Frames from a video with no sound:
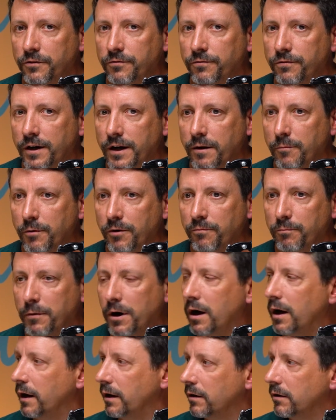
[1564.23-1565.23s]
frame of
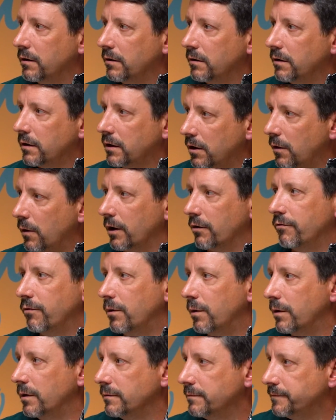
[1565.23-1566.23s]
mind going
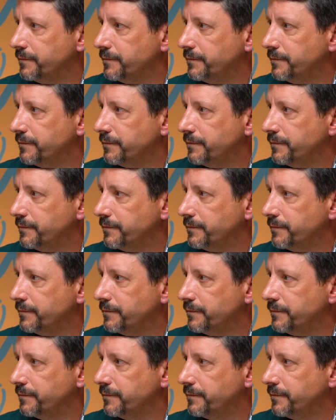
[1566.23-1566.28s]
forward.